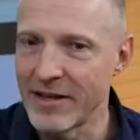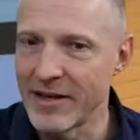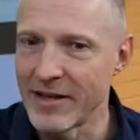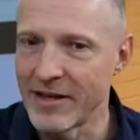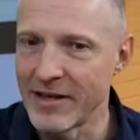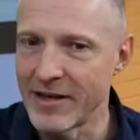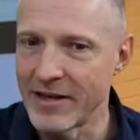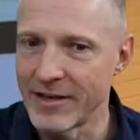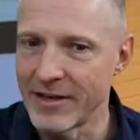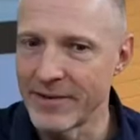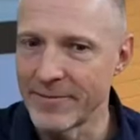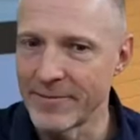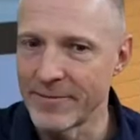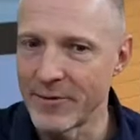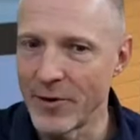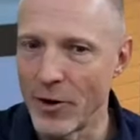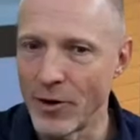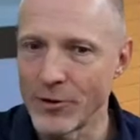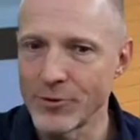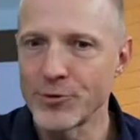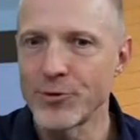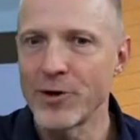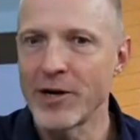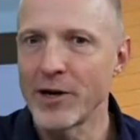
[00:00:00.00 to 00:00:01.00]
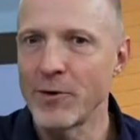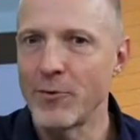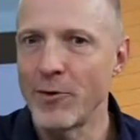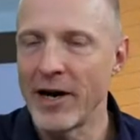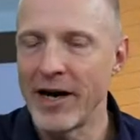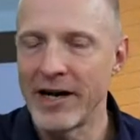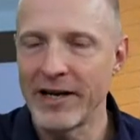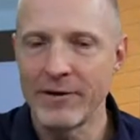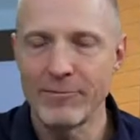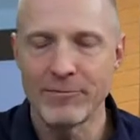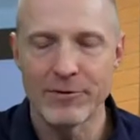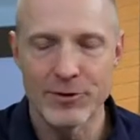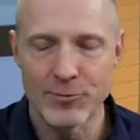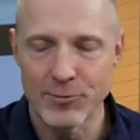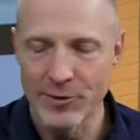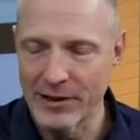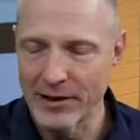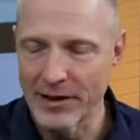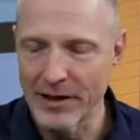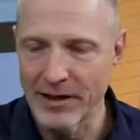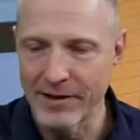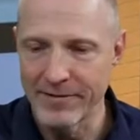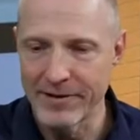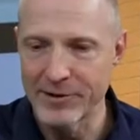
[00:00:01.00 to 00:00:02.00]
uh, all-track wagon, which we
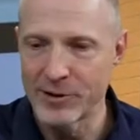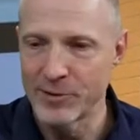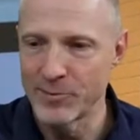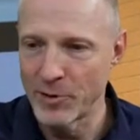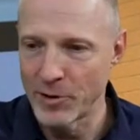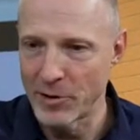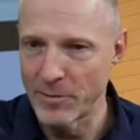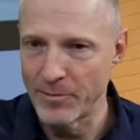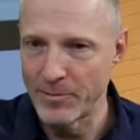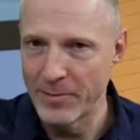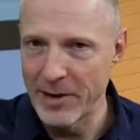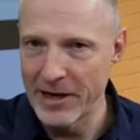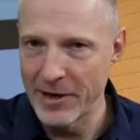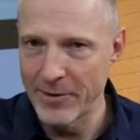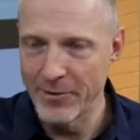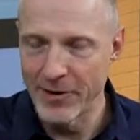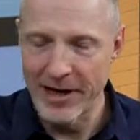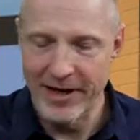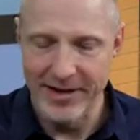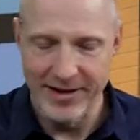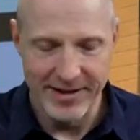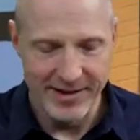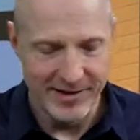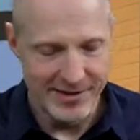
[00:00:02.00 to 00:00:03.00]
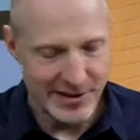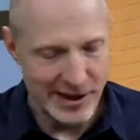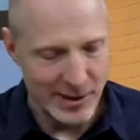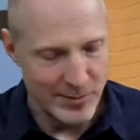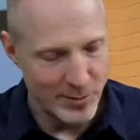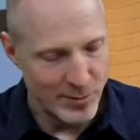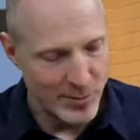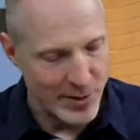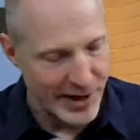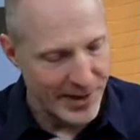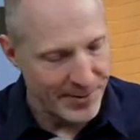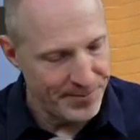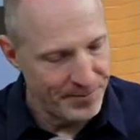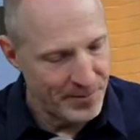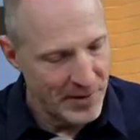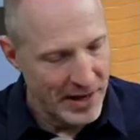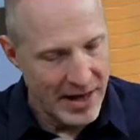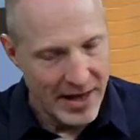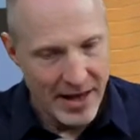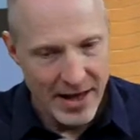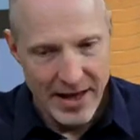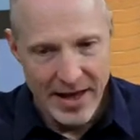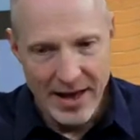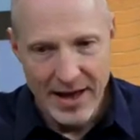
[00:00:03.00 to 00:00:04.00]
love. I just put a bike rack on top of mine.
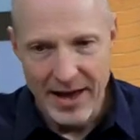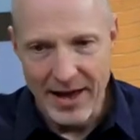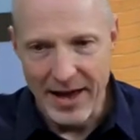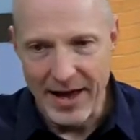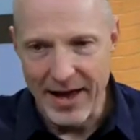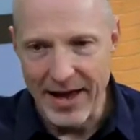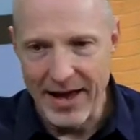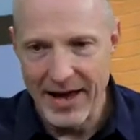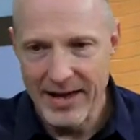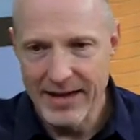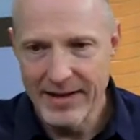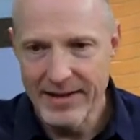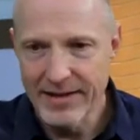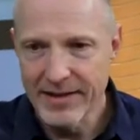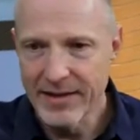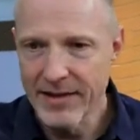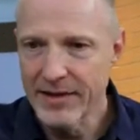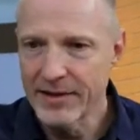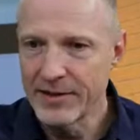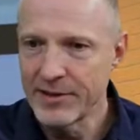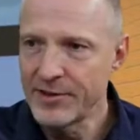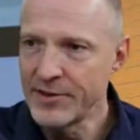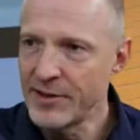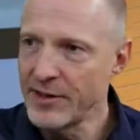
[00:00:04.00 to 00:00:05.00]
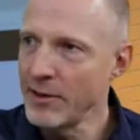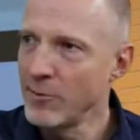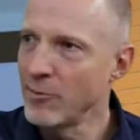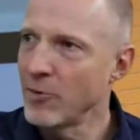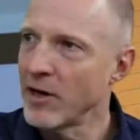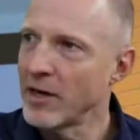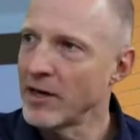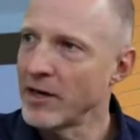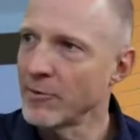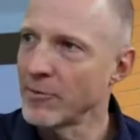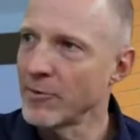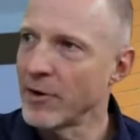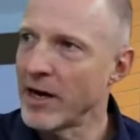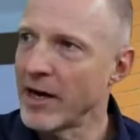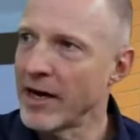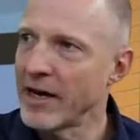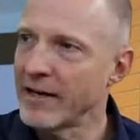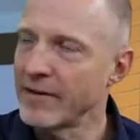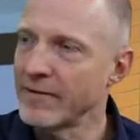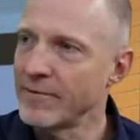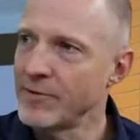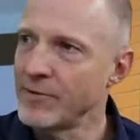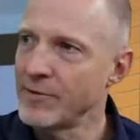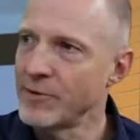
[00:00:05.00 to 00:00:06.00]
And uh, the Tiguan
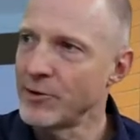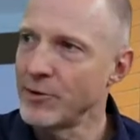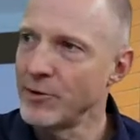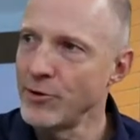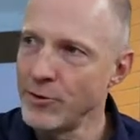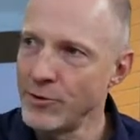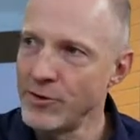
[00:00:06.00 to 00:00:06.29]
arrives, the new